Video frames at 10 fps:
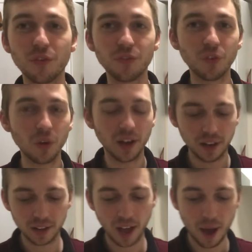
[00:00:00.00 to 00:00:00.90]
a full
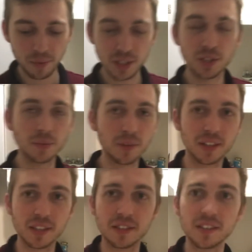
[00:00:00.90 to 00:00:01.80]
head of cabbage,
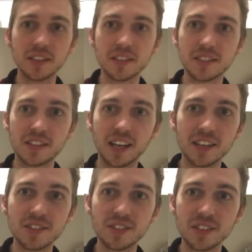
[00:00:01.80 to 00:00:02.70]
but this
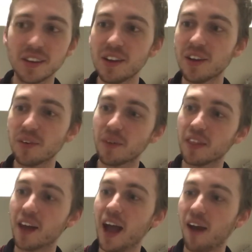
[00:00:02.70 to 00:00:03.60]
6
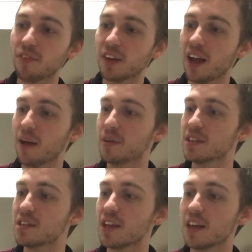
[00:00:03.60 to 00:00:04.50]
with a half a
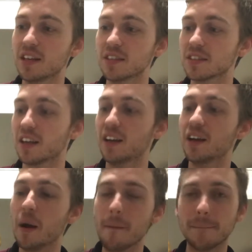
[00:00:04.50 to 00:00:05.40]
cabbage is
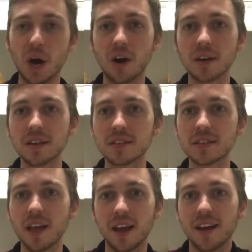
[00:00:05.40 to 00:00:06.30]

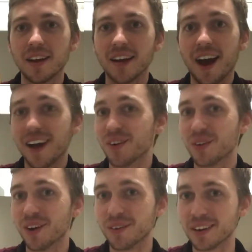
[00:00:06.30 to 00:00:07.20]
bonkers, and I
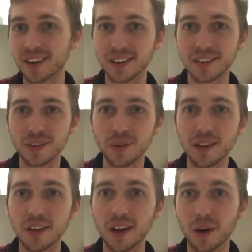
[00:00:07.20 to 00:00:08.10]
don't know what I'm gonna do with
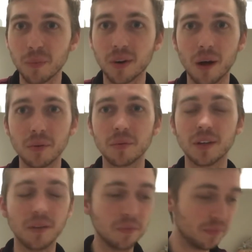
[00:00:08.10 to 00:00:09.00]
it. I'll
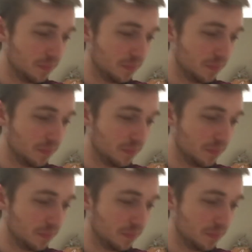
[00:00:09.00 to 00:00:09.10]
probably